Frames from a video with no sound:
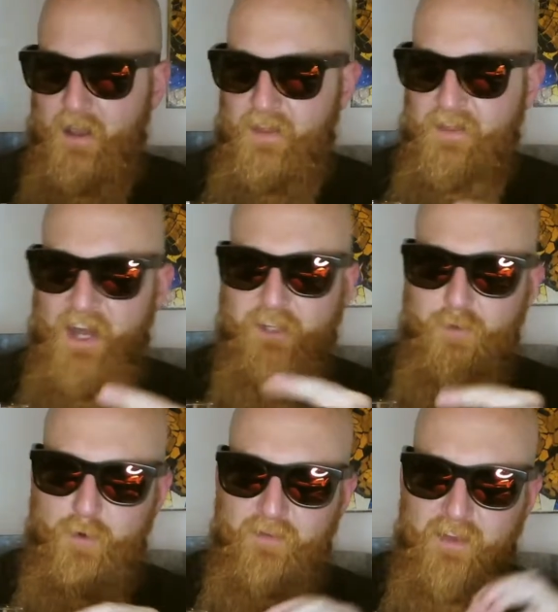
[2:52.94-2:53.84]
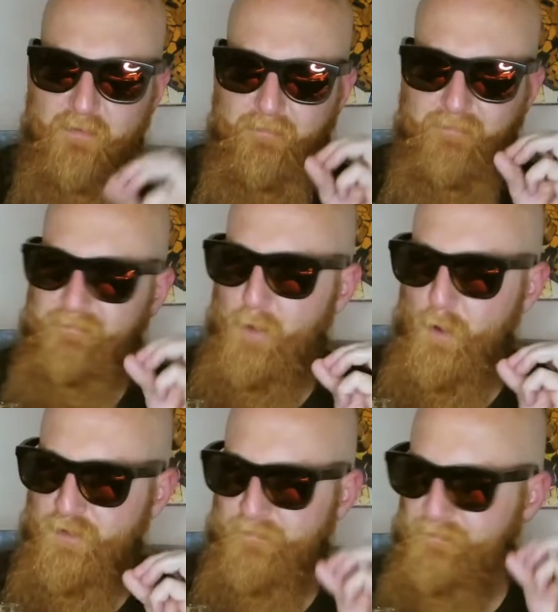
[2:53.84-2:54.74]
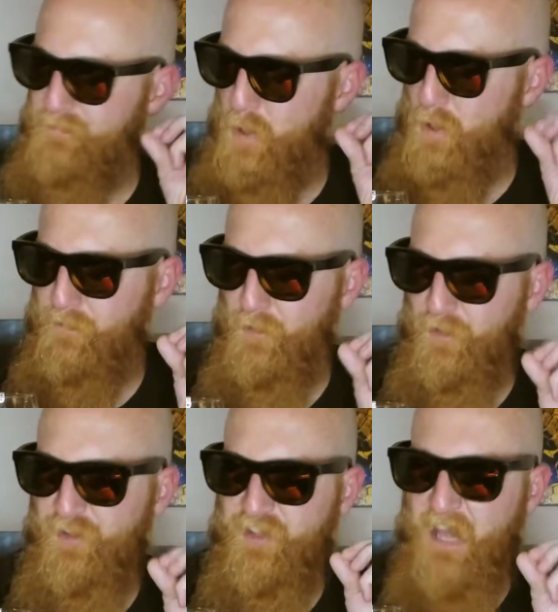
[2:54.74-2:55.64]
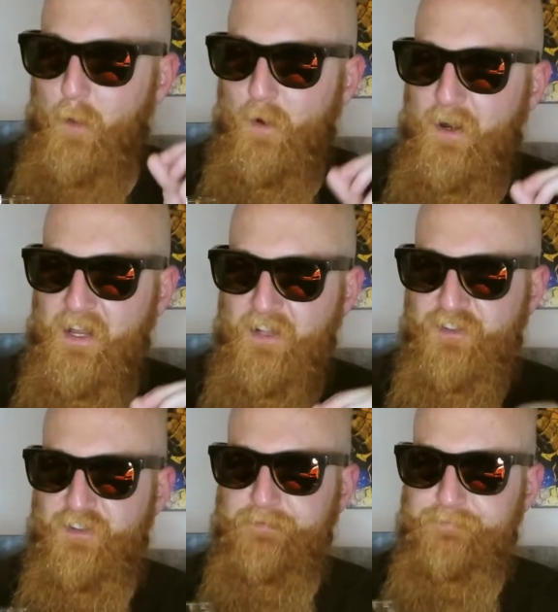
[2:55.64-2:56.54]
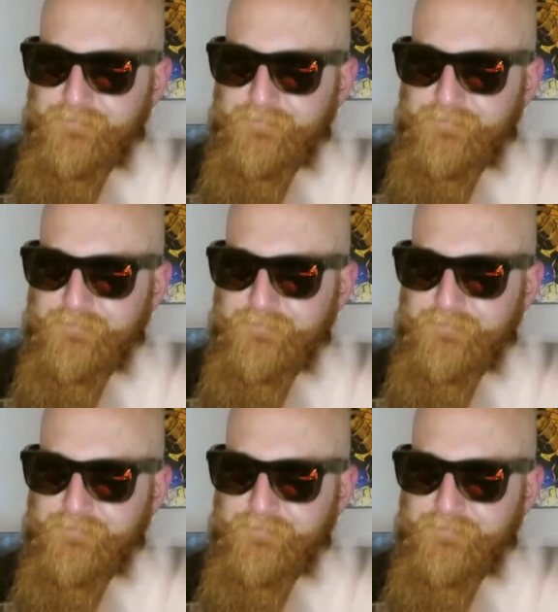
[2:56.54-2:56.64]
That is one of the most beautiful sour hits